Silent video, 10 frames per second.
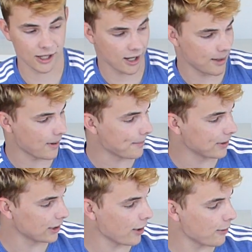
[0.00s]
Um, I'm
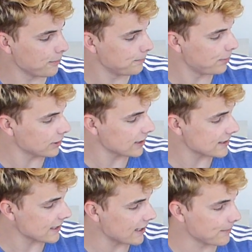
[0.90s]
gonna go put
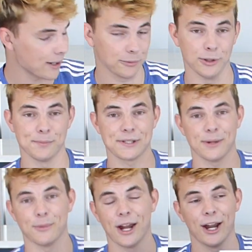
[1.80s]
this in my room
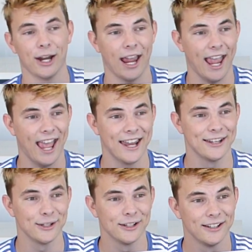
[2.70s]
somewhere
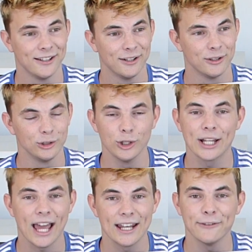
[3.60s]
and
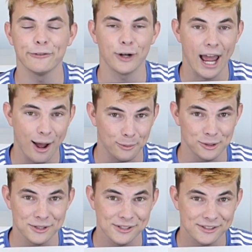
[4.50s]
look at it for
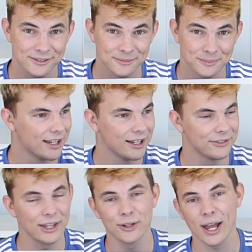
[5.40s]
hours.
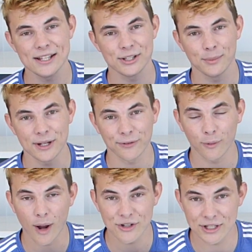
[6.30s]
Thank you guys so much for
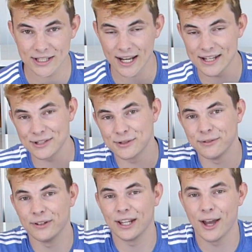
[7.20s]
watching today's
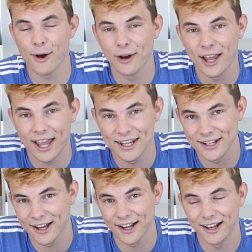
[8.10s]
YouTube video.
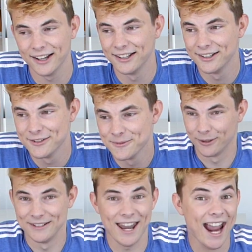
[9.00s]
And uh,
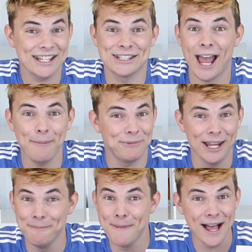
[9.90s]
next up,
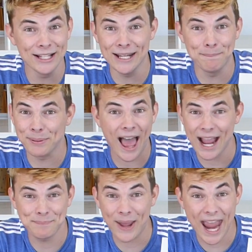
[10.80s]
the a million
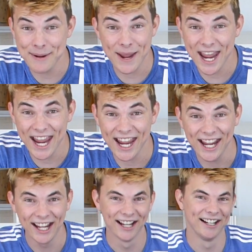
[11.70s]
plaque, baby!